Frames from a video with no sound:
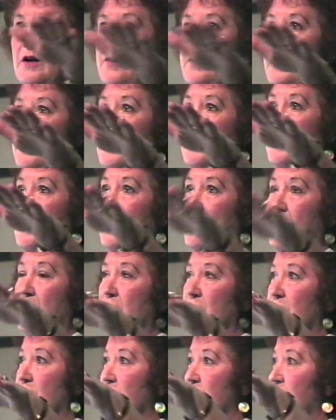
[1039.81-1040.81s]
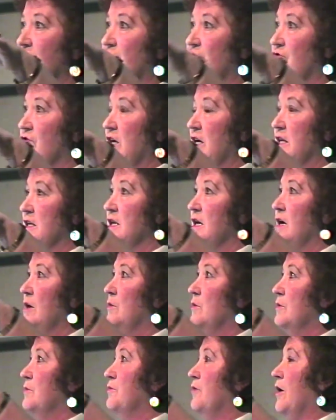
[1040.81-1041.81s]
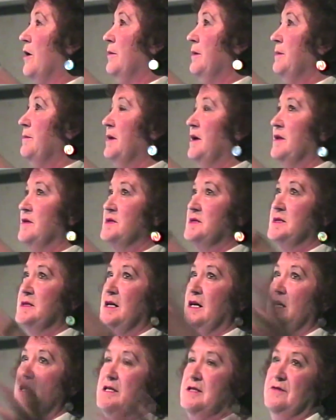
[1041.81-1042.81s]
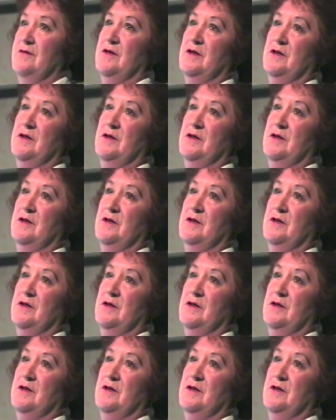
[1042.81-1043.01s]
going along the street. Now it would probably be the size